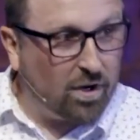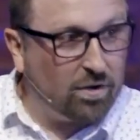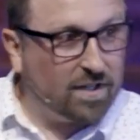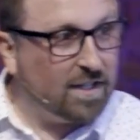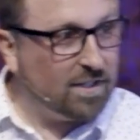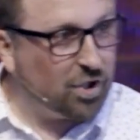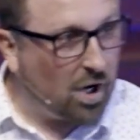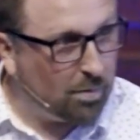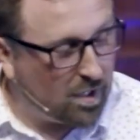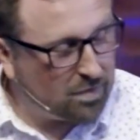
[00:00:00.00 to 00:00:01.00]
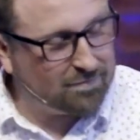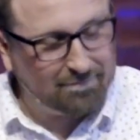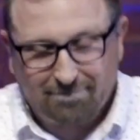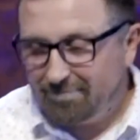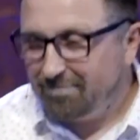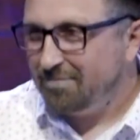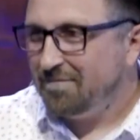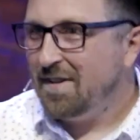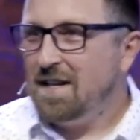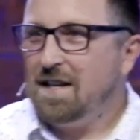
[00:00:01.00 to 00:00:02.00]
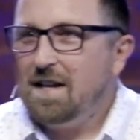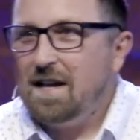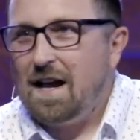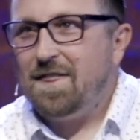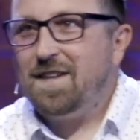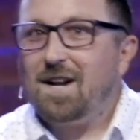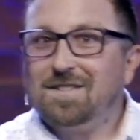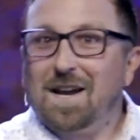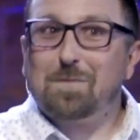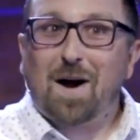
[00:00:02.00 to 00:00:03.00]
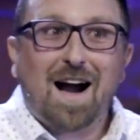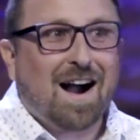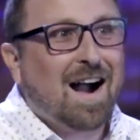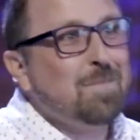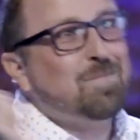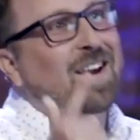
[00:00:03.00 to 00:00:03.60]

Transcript: to get a jawbone. And then I was like, I bet